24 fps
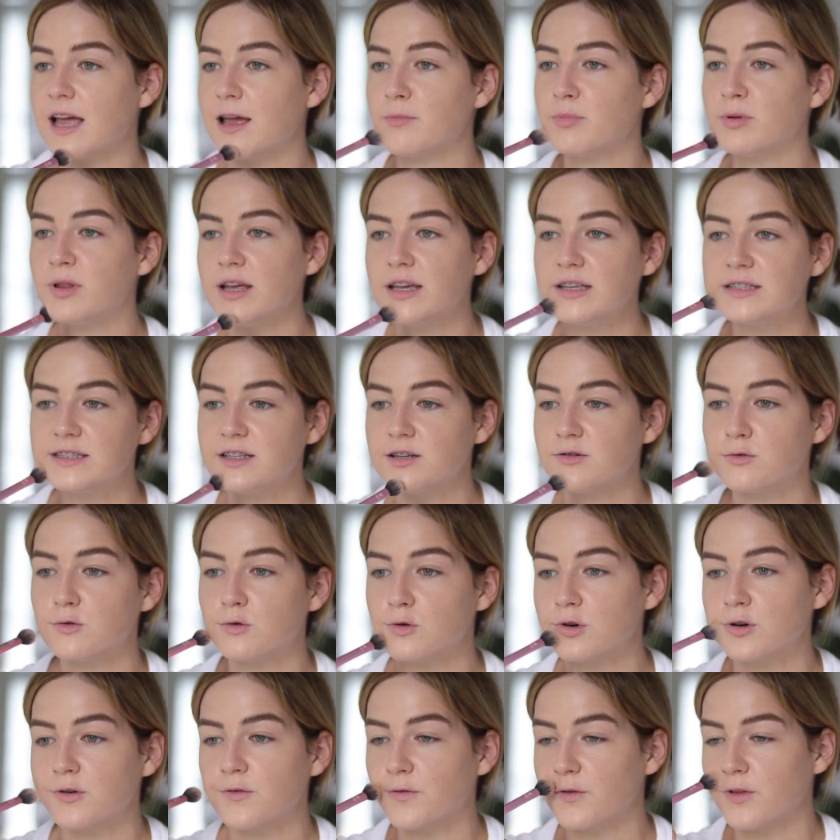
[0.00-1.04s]
I placed an
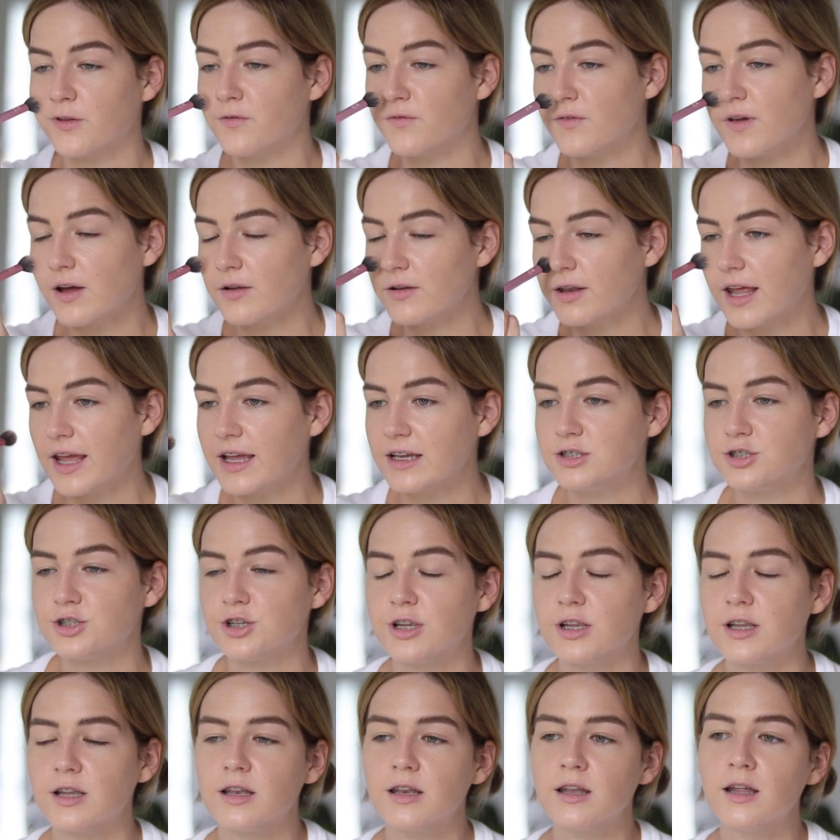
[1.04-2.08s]
order for the
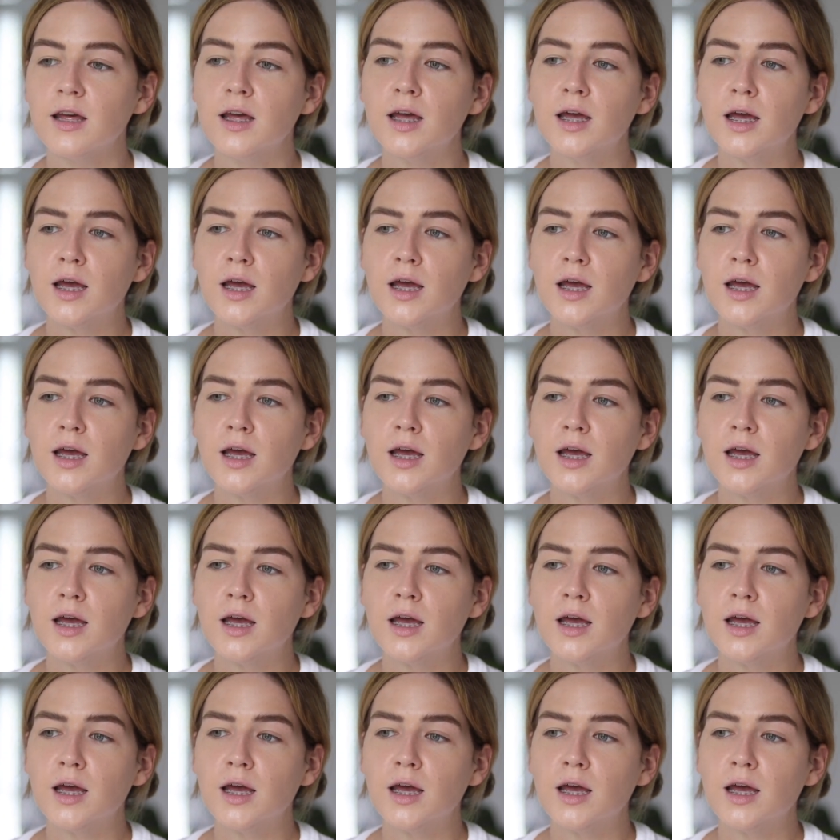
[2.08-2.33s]
foundation,